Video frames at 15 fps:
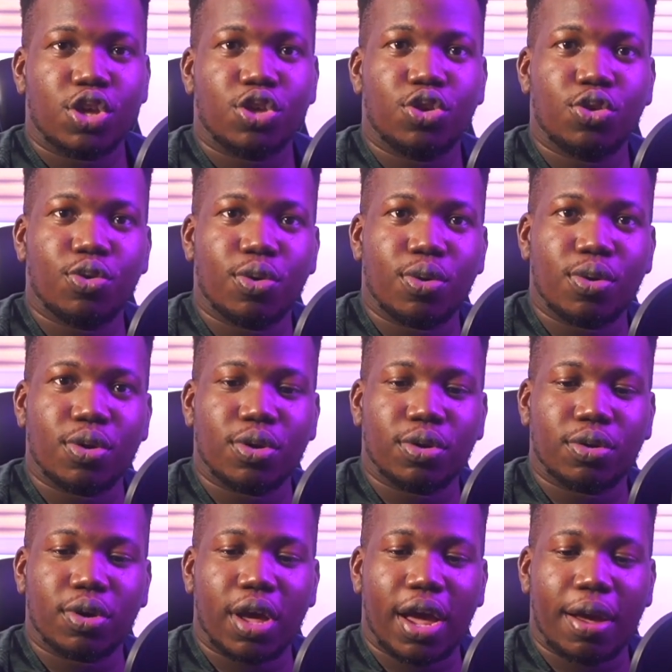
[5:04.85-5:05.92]
You
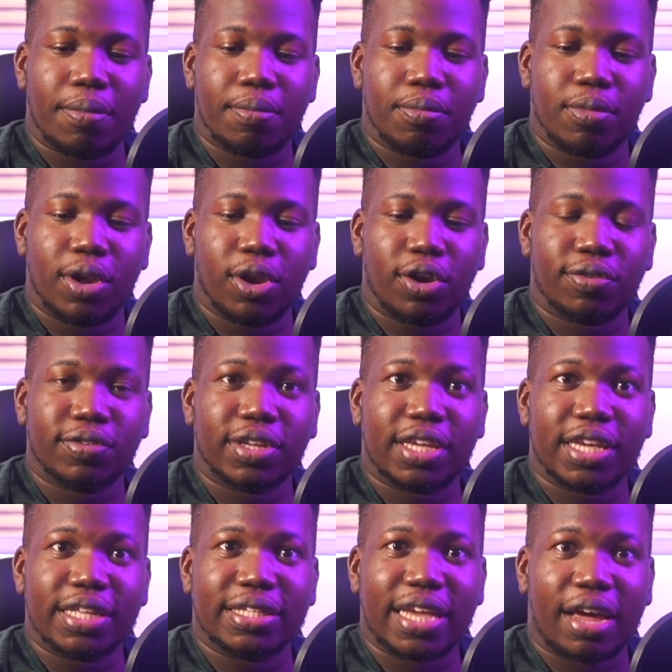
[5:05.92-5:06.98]
a lot of the
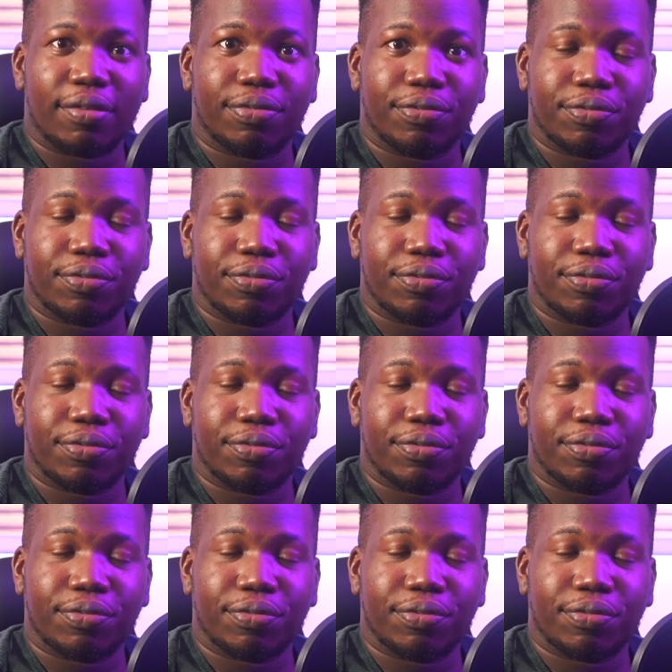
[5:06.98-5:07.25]
kids have